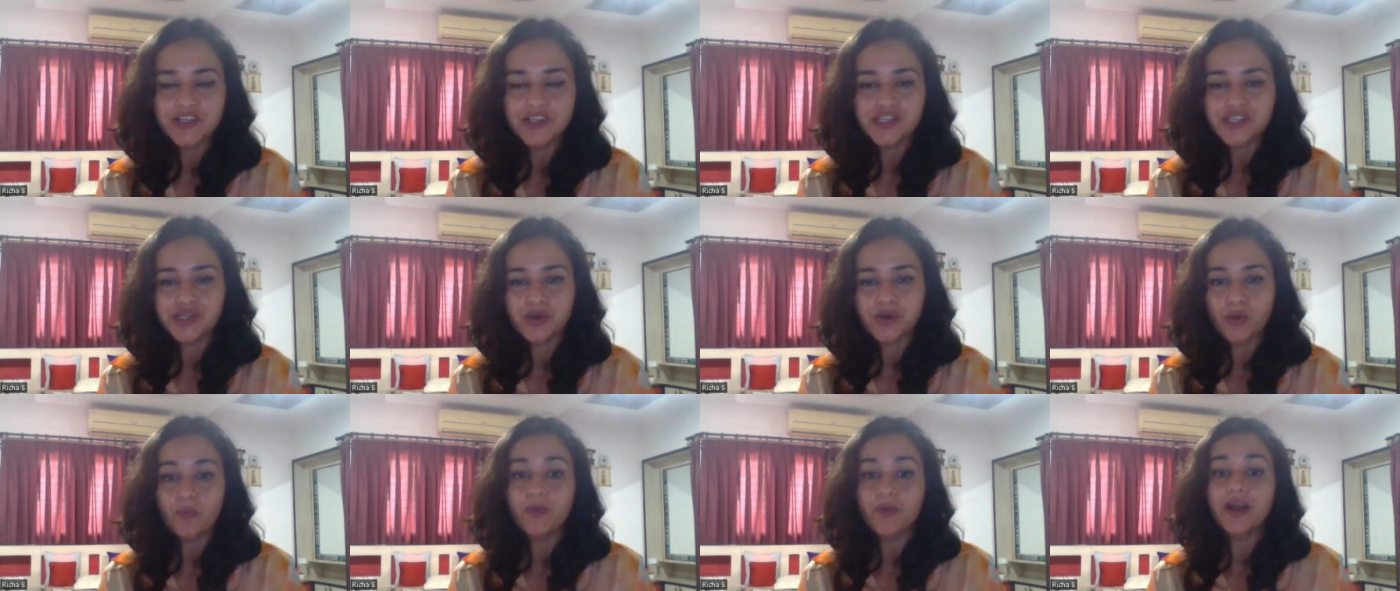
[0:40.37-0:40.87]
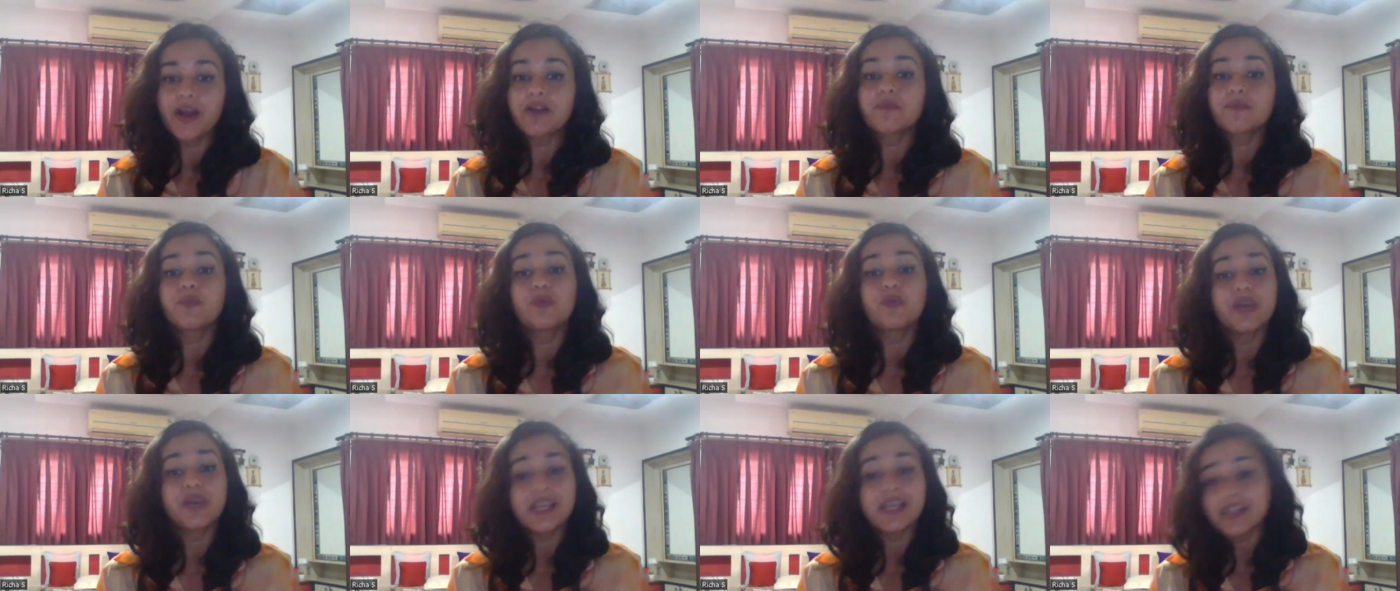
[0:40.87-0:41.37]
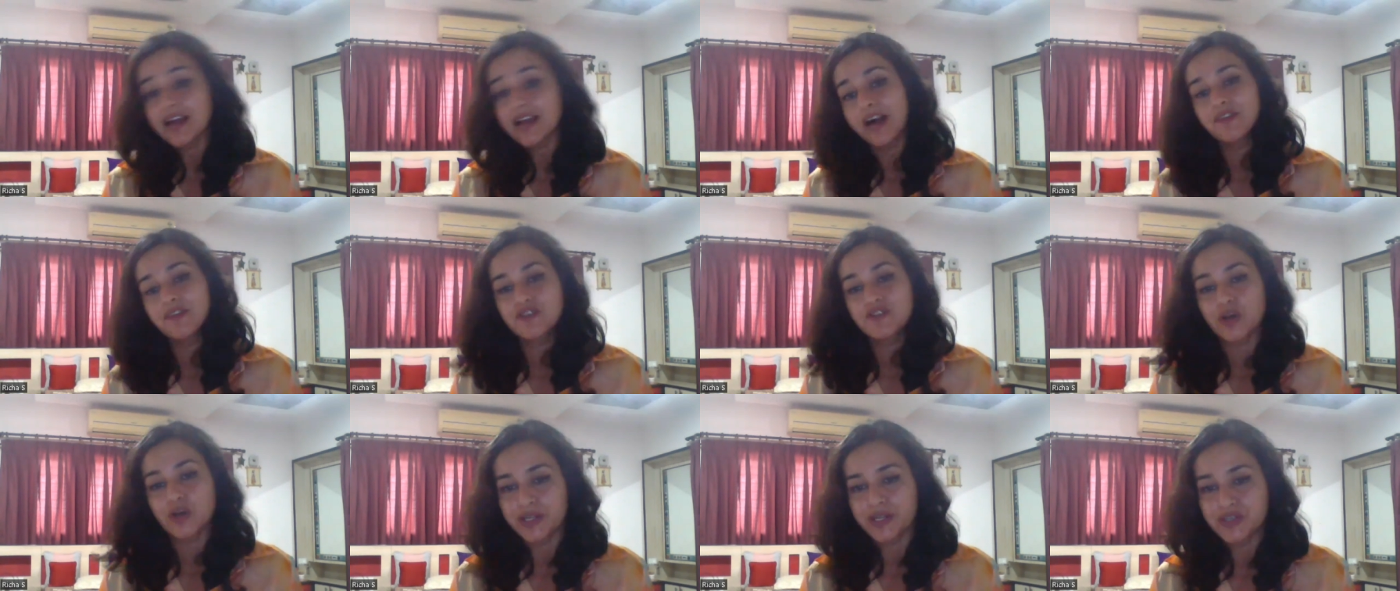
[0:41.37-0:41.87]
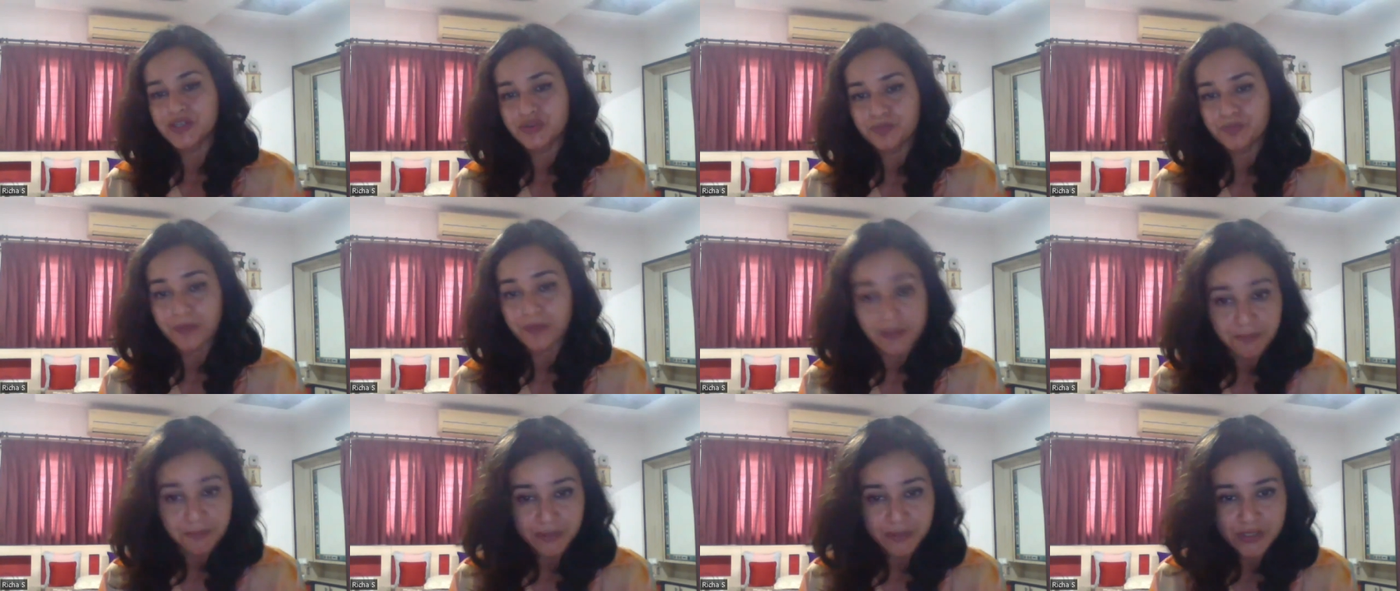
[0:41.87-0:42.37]
a show where we love talking to
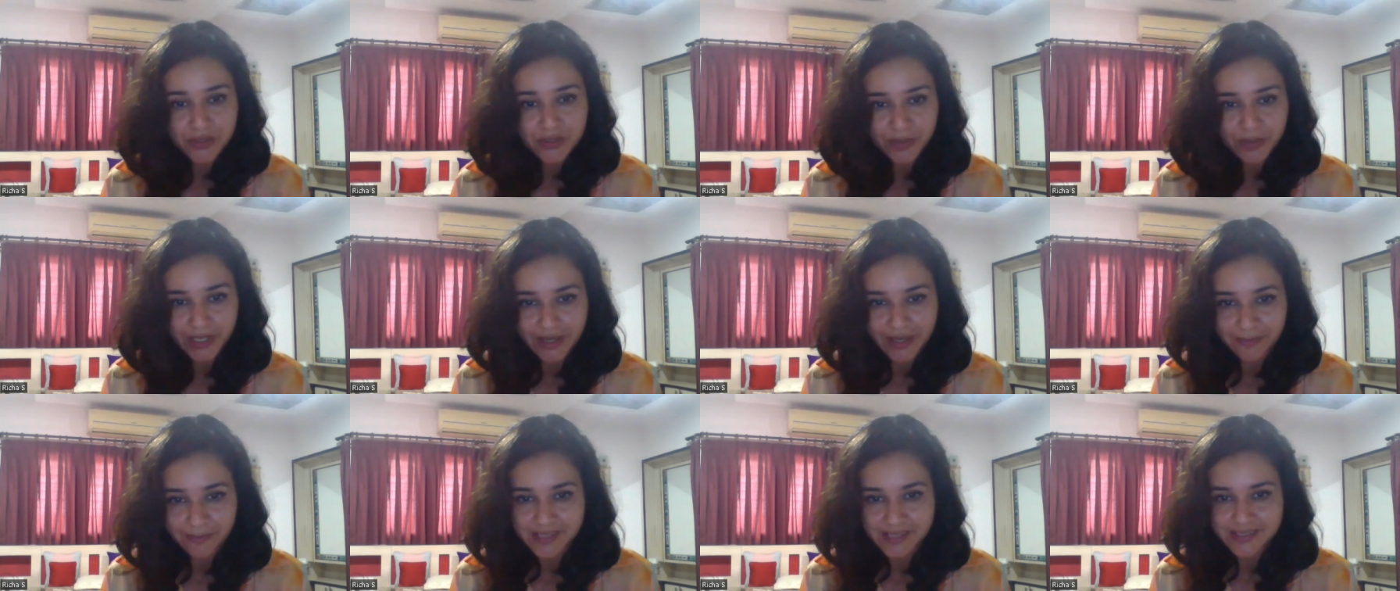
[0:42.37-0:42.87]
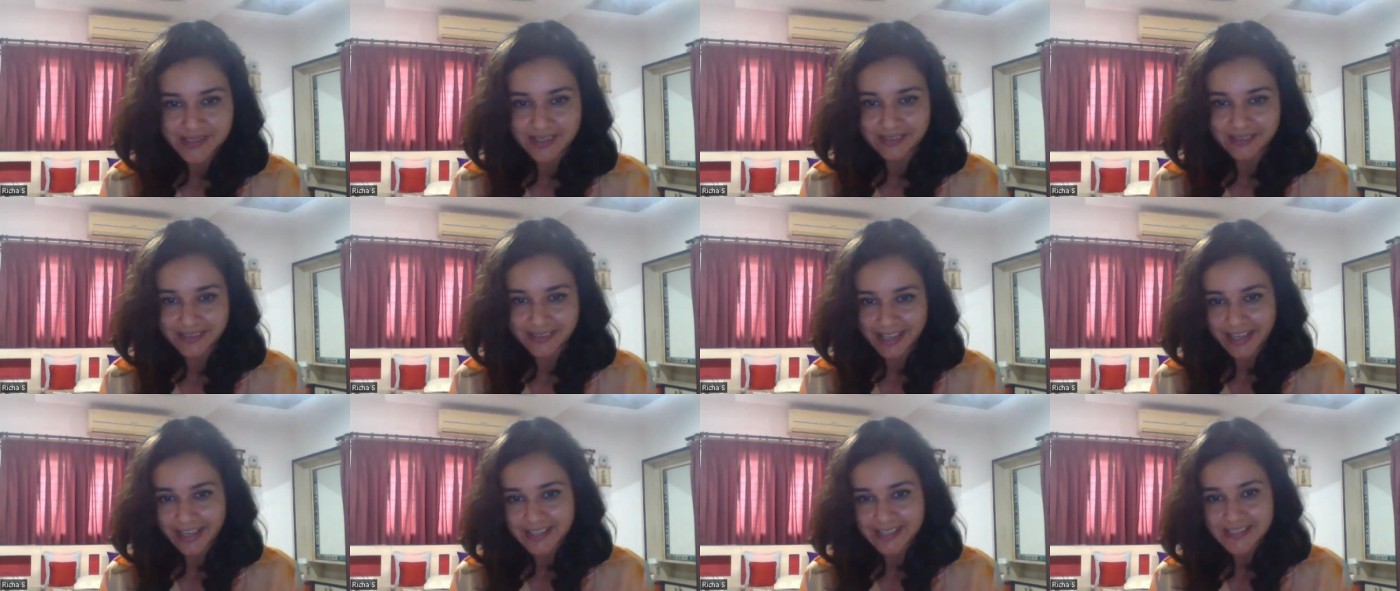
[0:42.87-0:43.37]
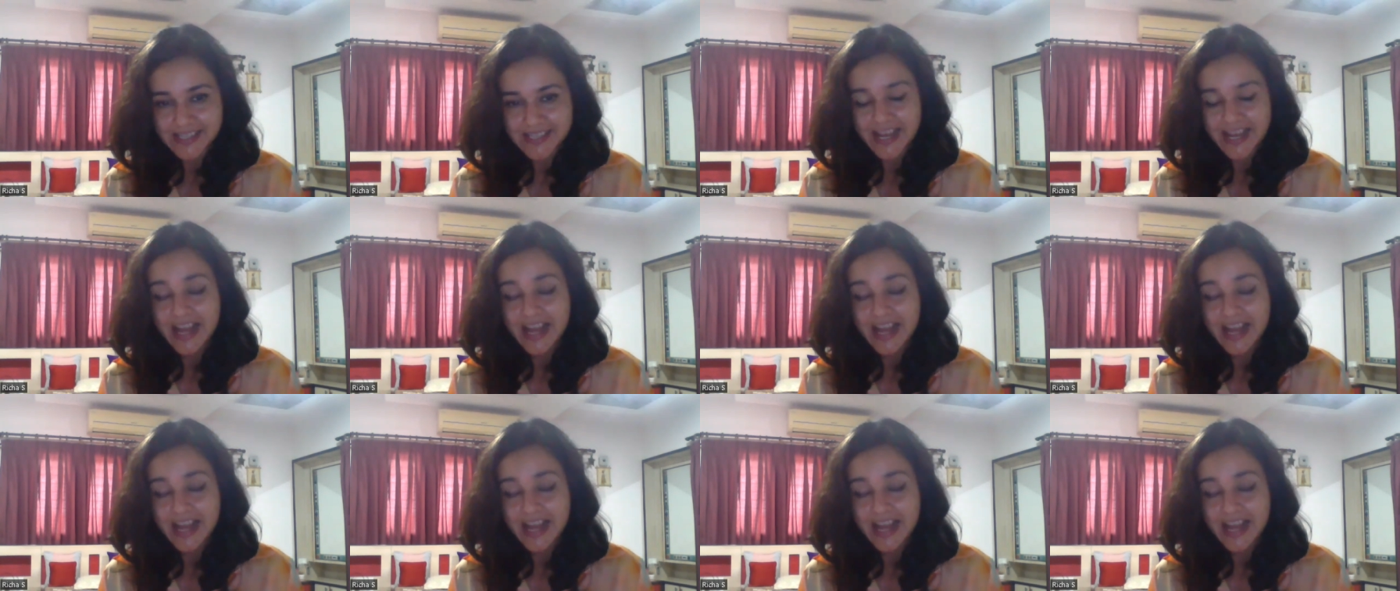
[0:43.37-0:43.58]
people doing amazing things.